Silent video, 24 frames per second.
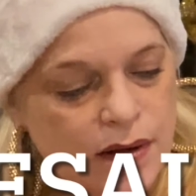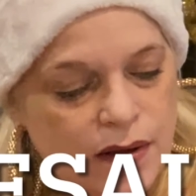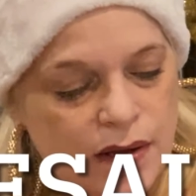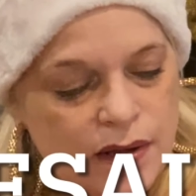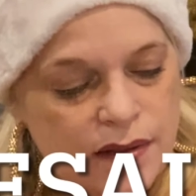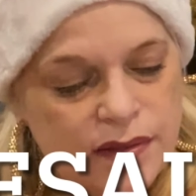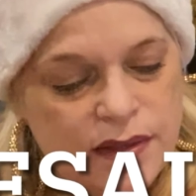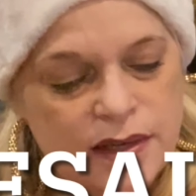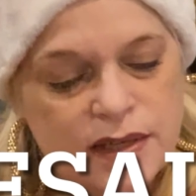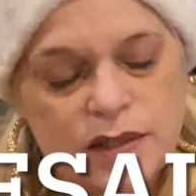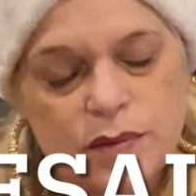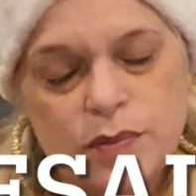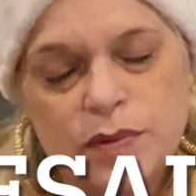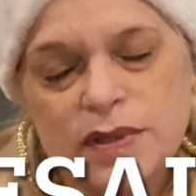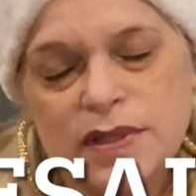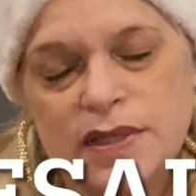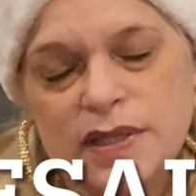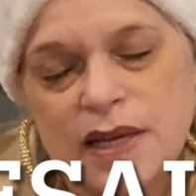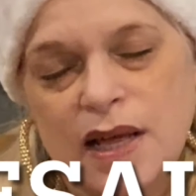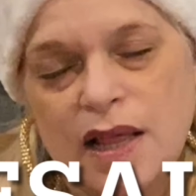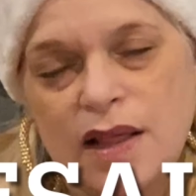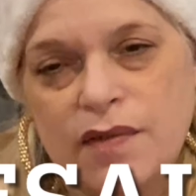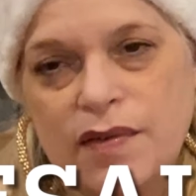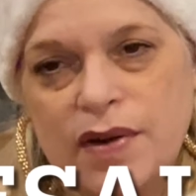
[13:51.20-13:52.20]
These will
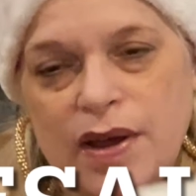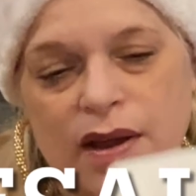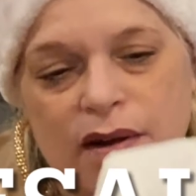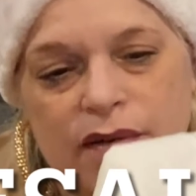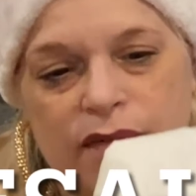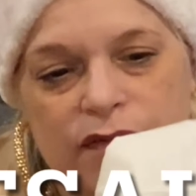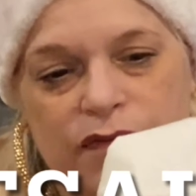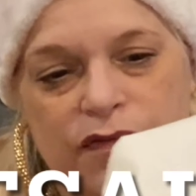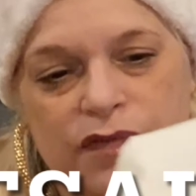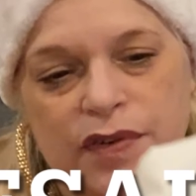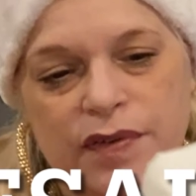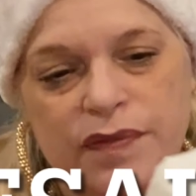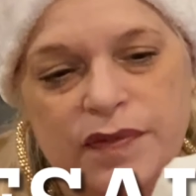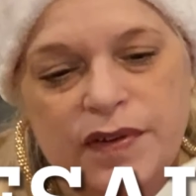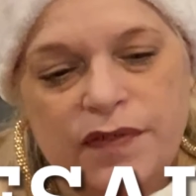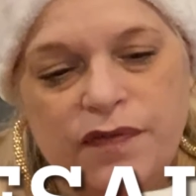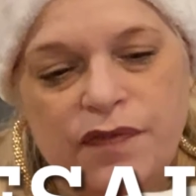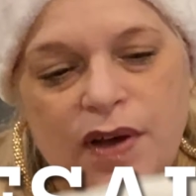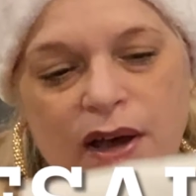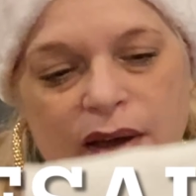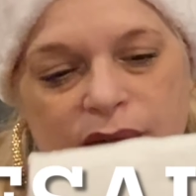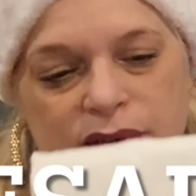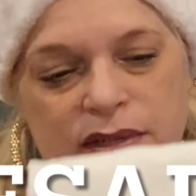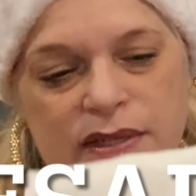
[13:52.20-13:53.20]
sell around
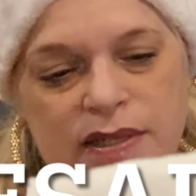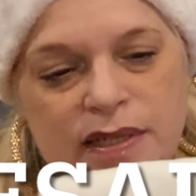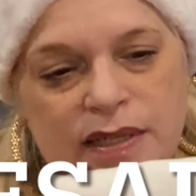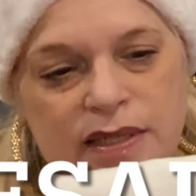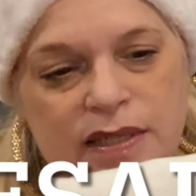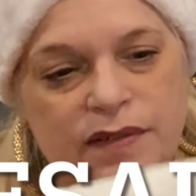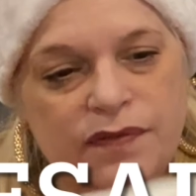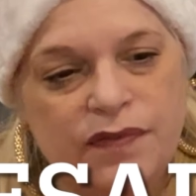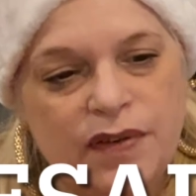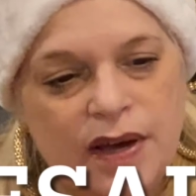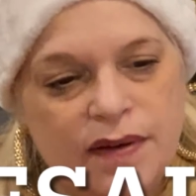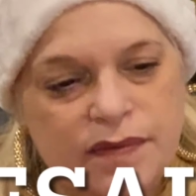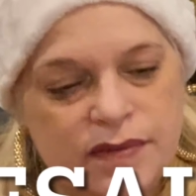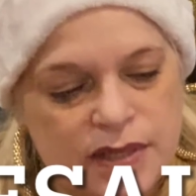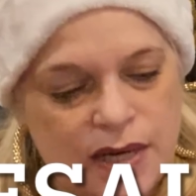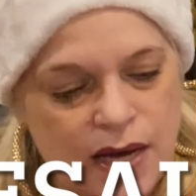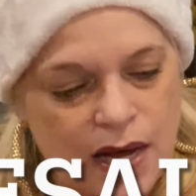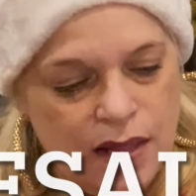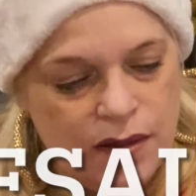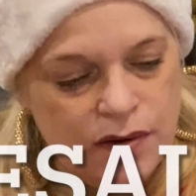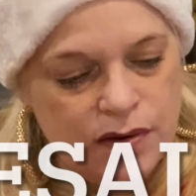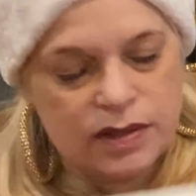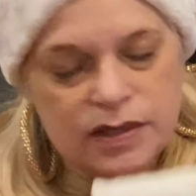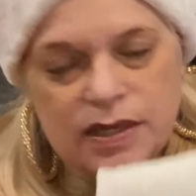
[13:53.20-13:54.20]
55 to $65.